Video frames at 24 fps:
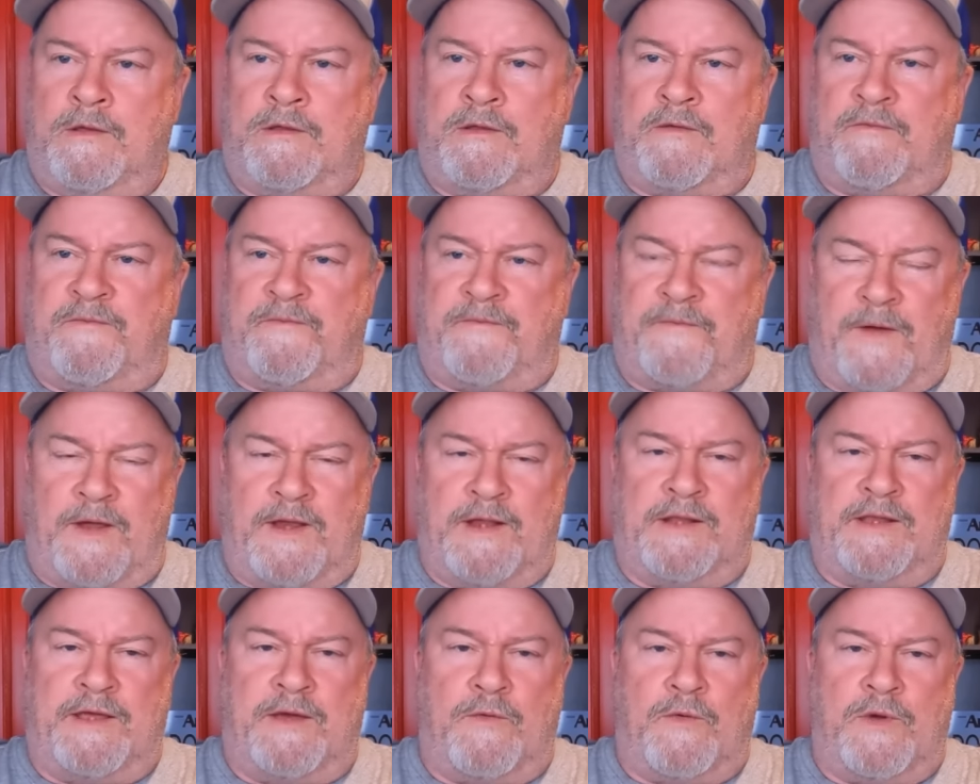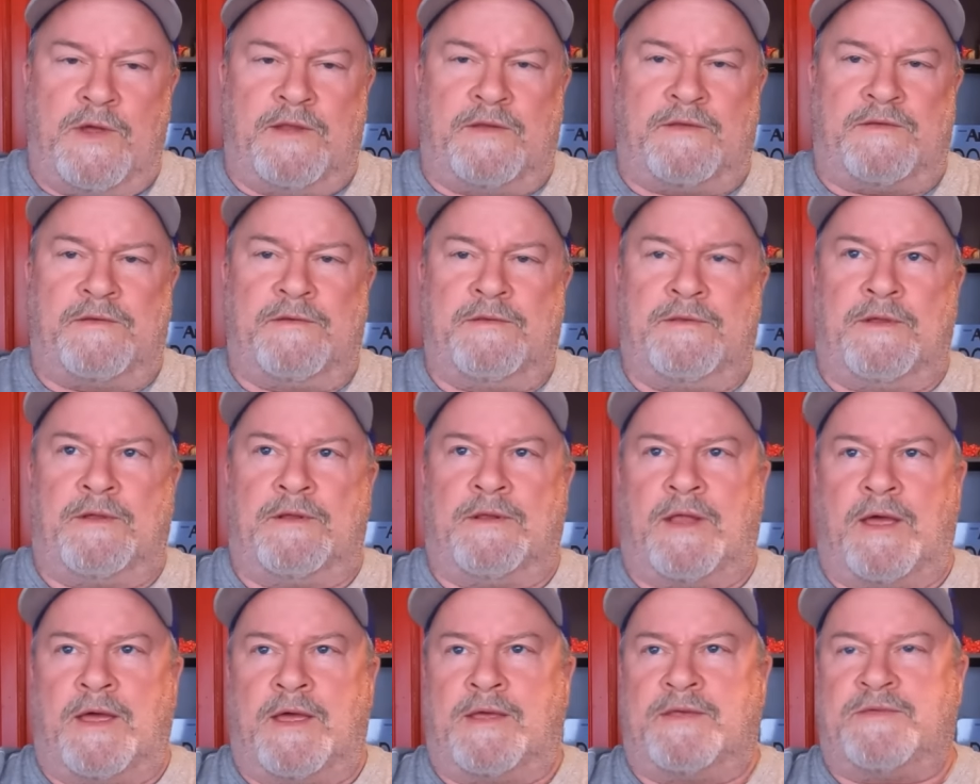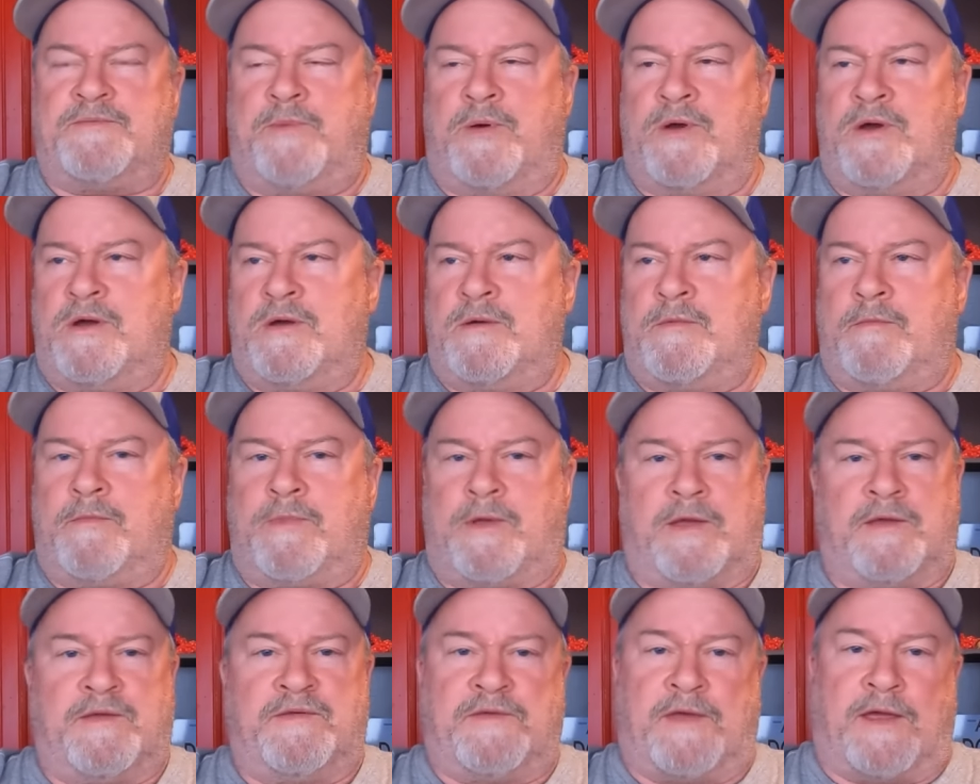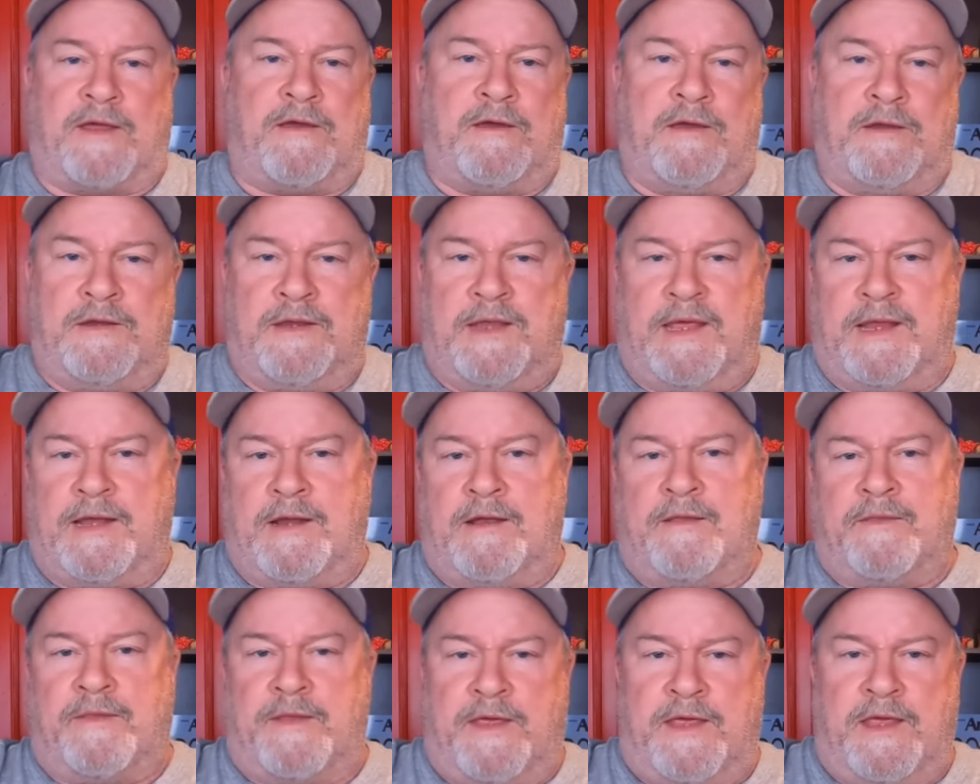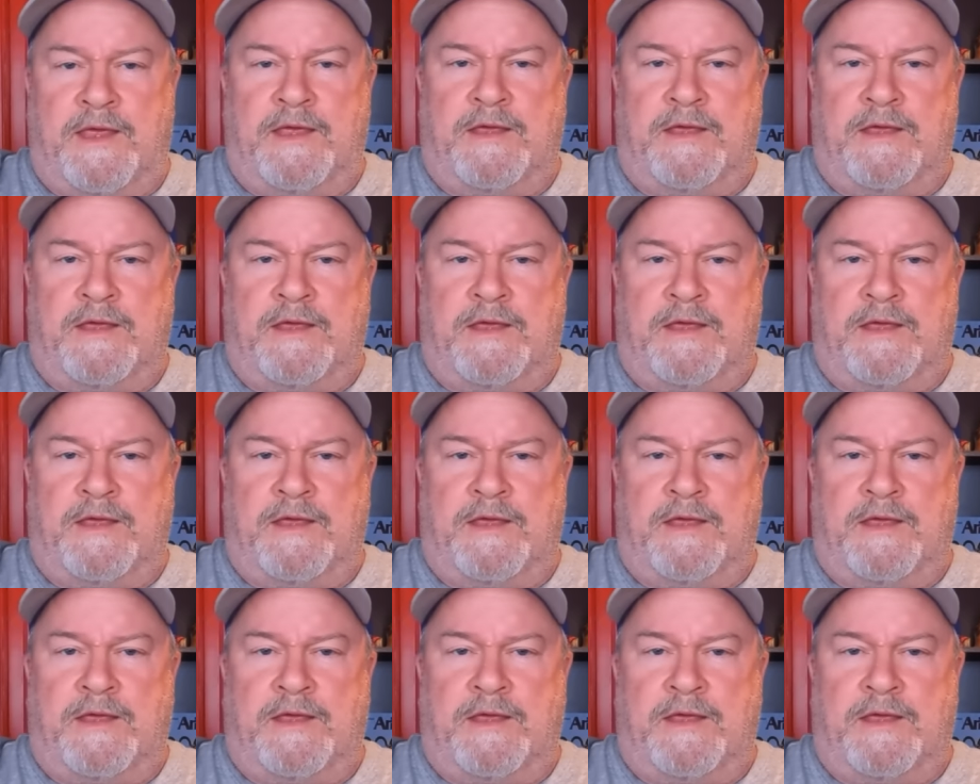So finally I went to the last pump because I couldn't get on the